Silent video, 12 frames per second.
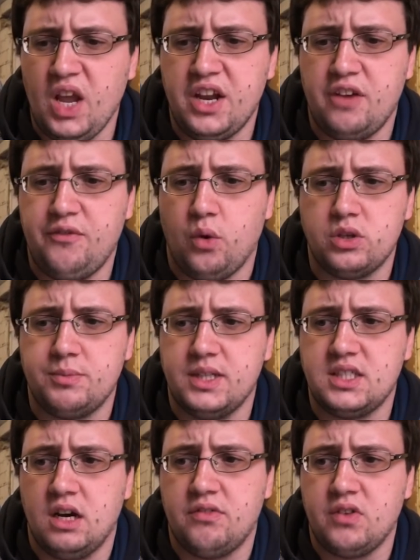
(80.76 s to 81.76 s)
And I thought to
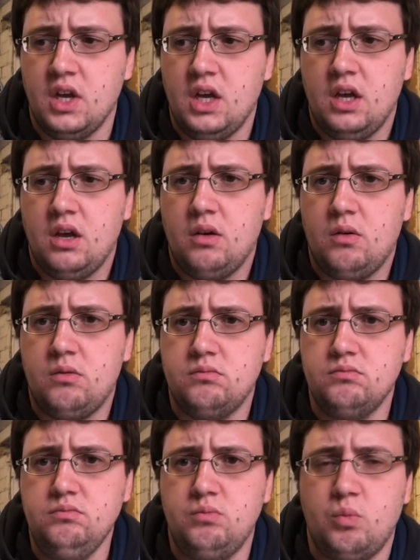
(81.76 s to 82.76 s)
myself,
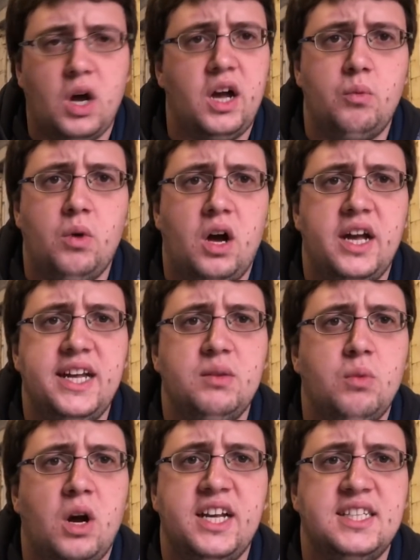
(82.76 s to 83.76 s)
why, why,
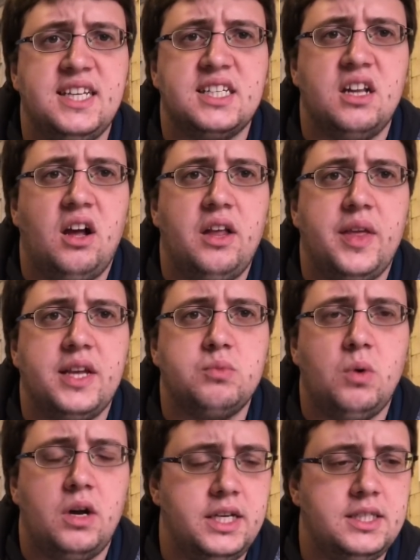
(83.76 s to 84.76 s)
why is this like this?
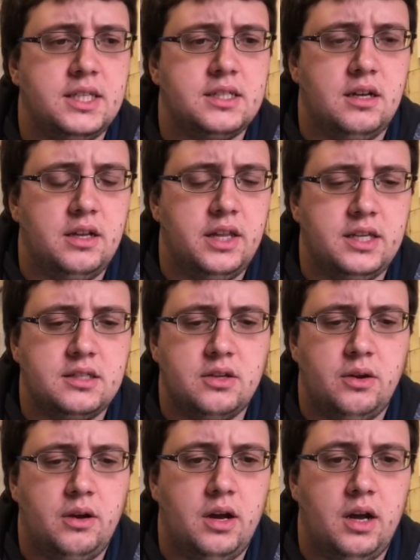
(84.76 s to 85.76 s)
Why is this like this?
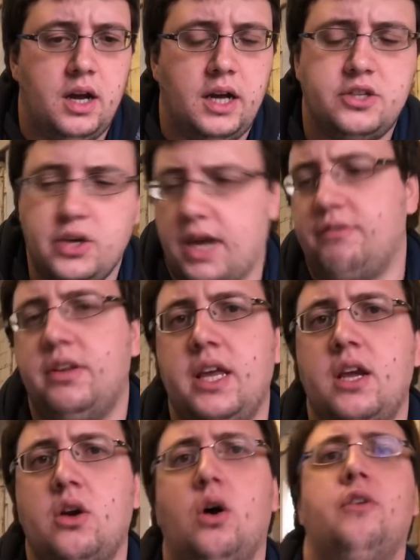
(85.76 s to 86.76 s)
So uh, I took
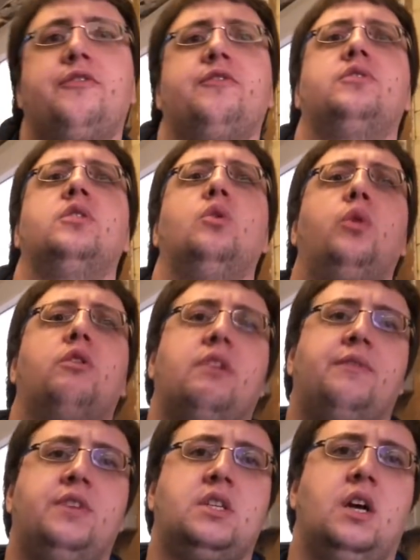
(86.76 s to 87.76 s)
everything off, took all the
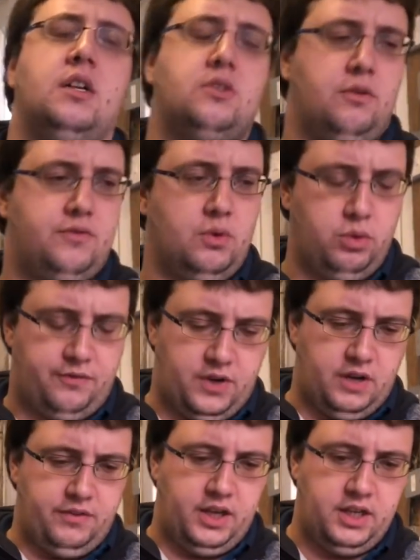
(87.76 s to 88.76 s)
graphics cards off, all the
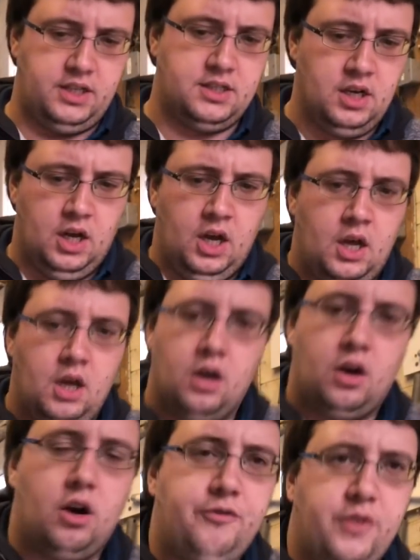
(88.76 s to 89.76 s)
580s
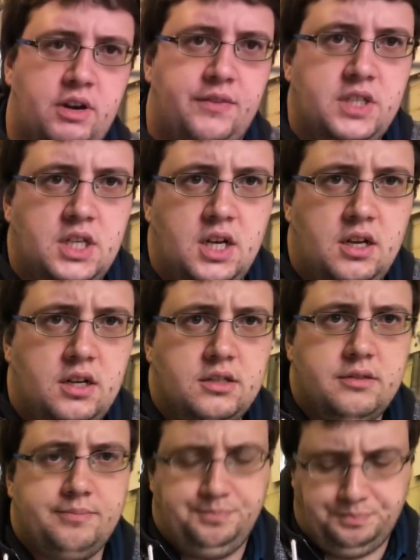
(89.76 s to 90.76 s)
off the graphics
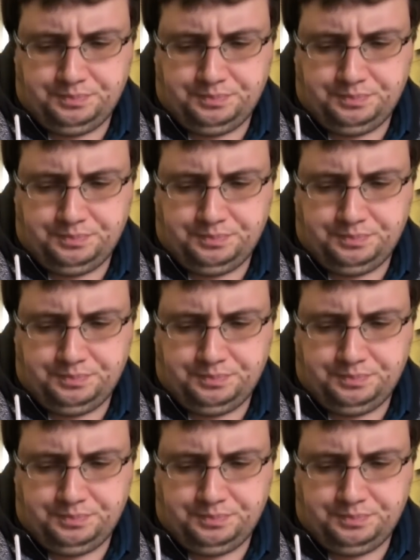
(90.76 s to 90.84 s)
cards,